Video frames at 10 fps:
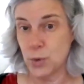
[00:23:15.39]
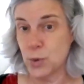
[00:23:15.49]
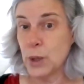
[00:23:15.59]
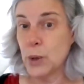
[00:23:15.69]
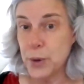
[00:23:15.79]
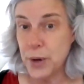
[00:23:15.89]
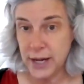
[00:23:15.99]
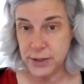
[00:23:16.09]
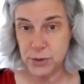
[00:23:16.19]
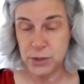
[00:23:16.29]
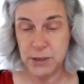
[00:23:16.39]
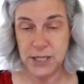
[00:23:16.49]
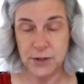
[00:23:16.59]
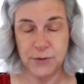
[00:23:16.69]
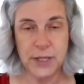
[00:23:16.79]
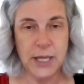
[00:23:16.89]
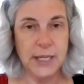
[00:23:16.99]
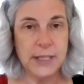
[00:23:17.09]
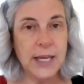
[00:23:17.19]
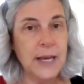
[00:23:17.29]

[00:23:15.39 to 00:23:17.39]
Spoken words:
or learn how to do so many different things.